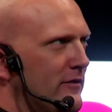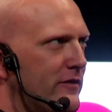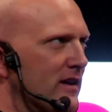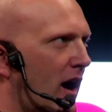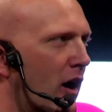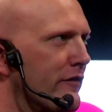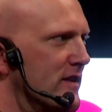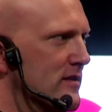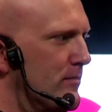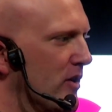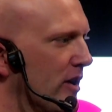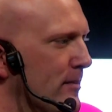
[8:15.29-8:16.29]
our
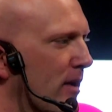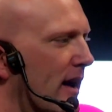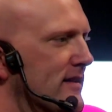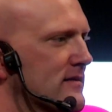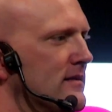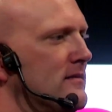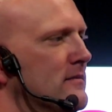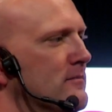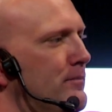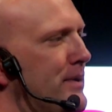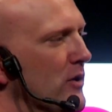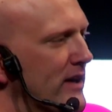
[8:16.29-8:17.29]
visibility, but us
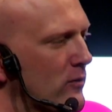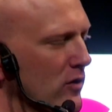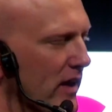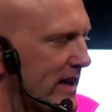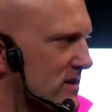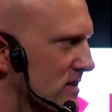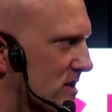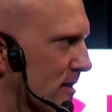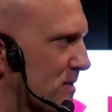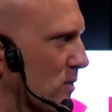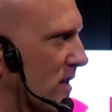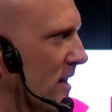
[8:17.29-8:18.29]
building
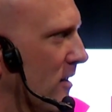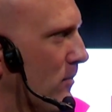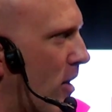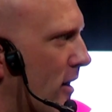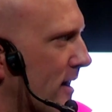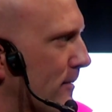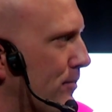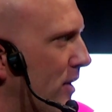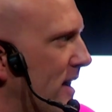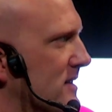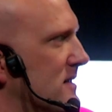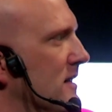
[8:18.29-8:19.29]
relationships within the
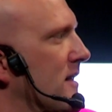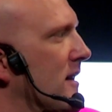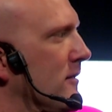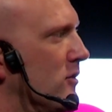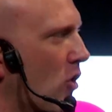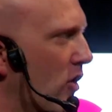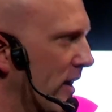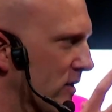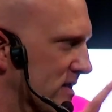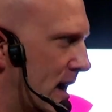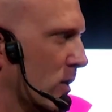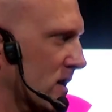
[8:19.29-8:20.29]
marketplace and then growing
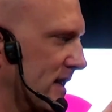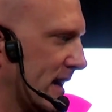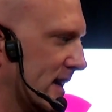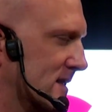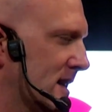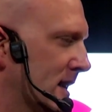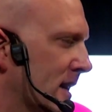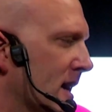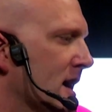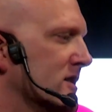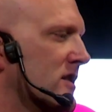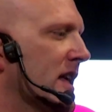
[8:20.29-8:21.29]
those networks, like I said.
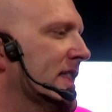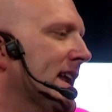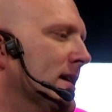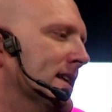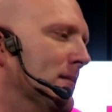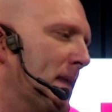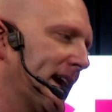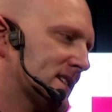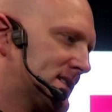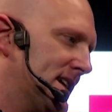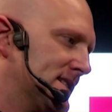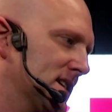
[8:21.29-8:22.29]
So that then it did make
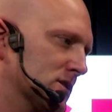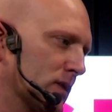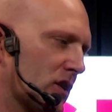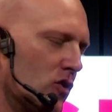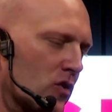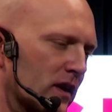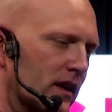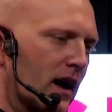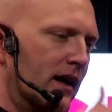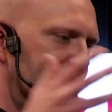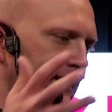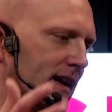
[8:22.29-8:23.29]
sense as we grew into
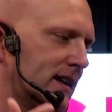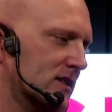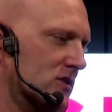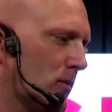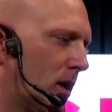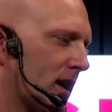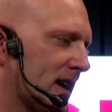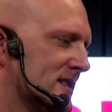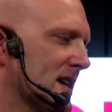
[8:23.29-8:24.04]
additional markets.